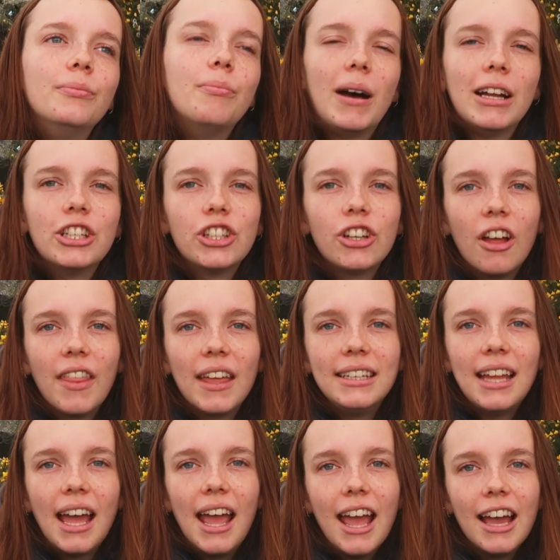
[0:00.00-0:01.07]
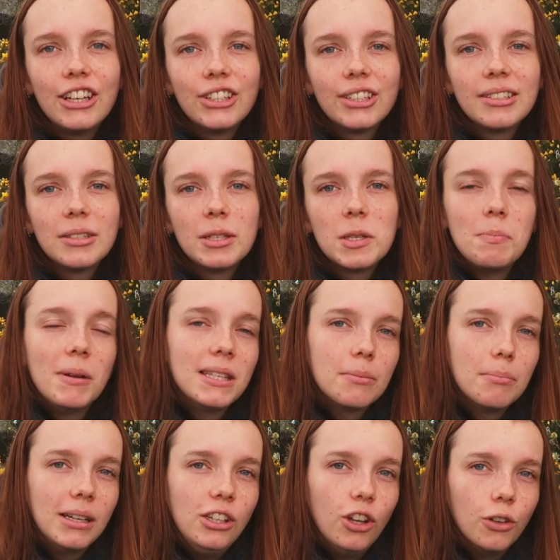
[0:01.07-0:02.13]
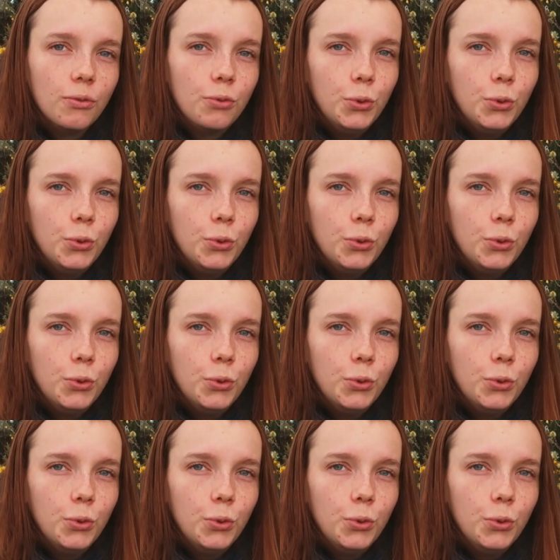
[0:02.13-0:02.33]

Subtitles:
much on that day. I just spent some money on